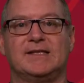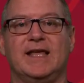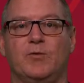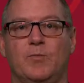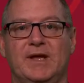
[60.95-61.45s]

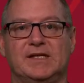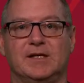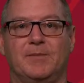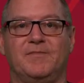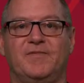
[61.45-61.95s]
There will be
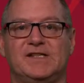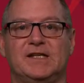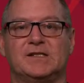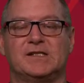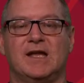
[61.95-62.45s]
some
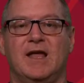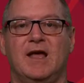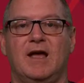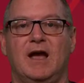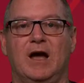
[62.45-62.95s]
physics,
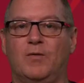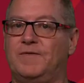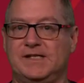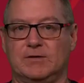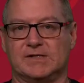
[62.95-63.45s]
or
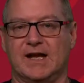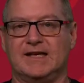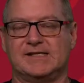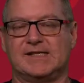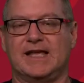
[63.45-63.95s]
physical science as they